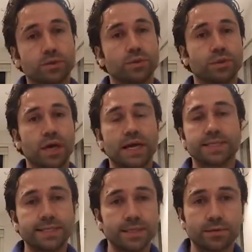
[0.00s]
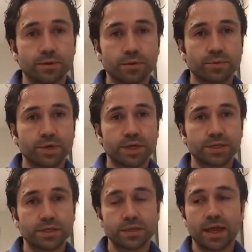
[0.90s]
to a ninety-year-old
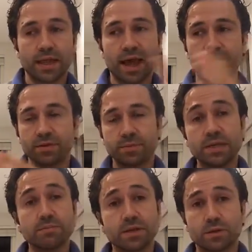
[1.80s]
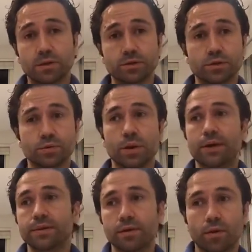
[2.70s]
person and have them eat McDonald's
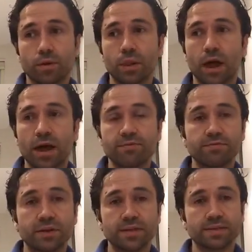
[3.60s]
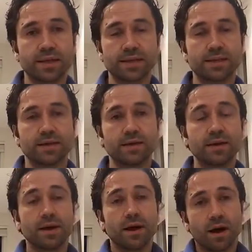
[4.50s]
throughout their whole life? It's like the
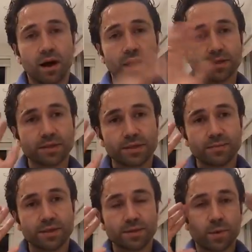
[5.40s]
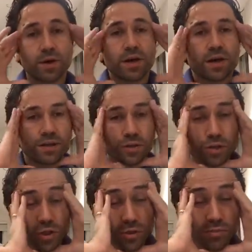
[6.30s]
ultimate, what it
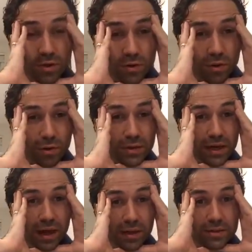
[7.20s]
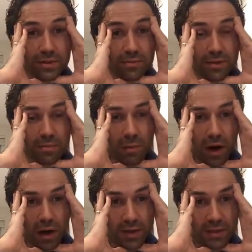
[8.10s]
used to be called the ultimate
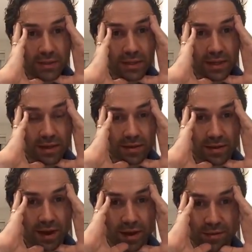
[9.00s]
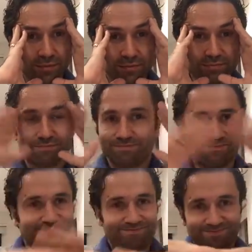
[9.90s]
marketing kind of
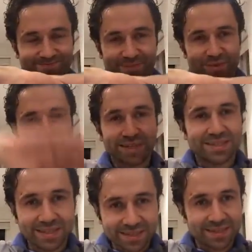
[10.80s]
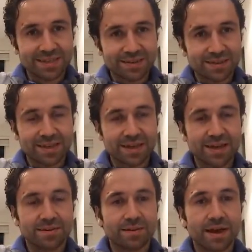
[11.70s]
three sixty
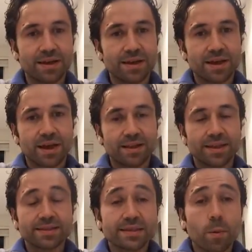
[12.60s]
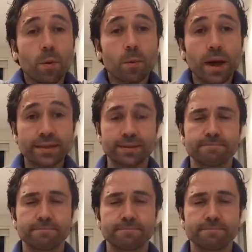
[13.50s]
thinking, right? And then someone went,